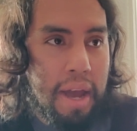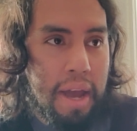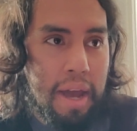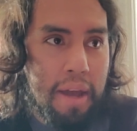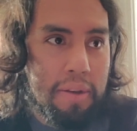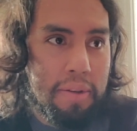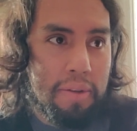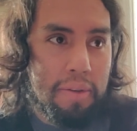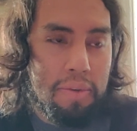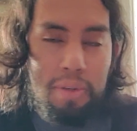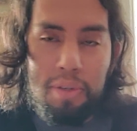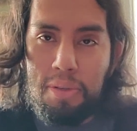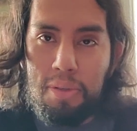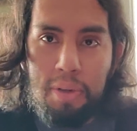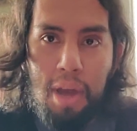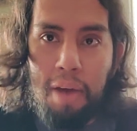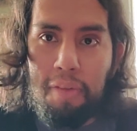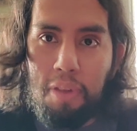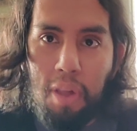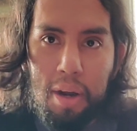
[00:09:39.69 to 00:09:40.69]
and you just
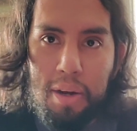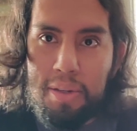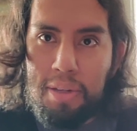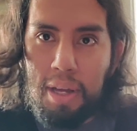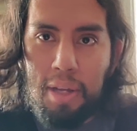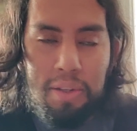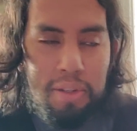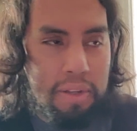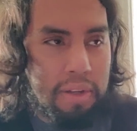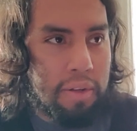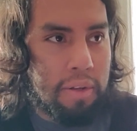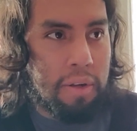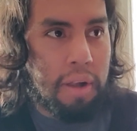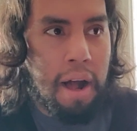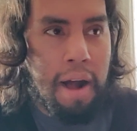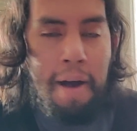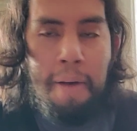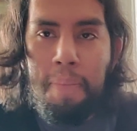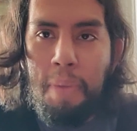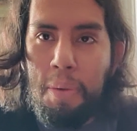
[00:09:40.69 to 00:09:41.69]
have a lot of debt still.
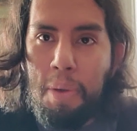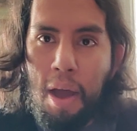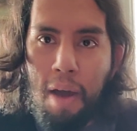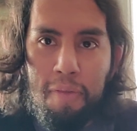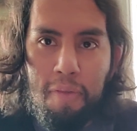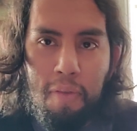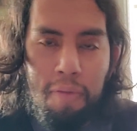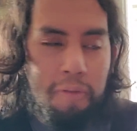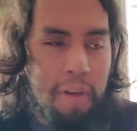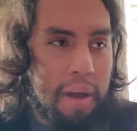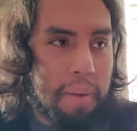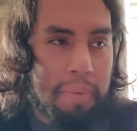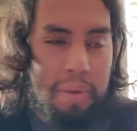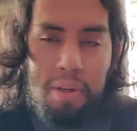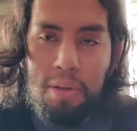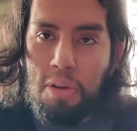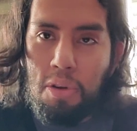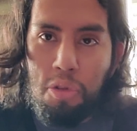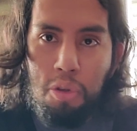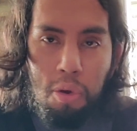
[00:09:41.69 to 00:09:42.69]
Then you have a family
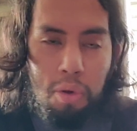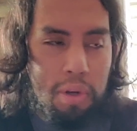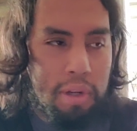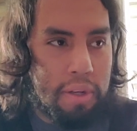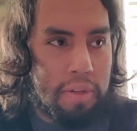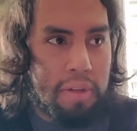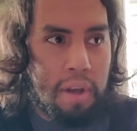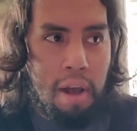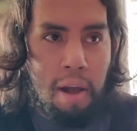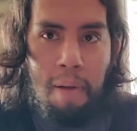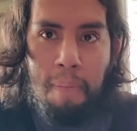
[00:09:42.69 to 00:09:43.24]
in your 30s.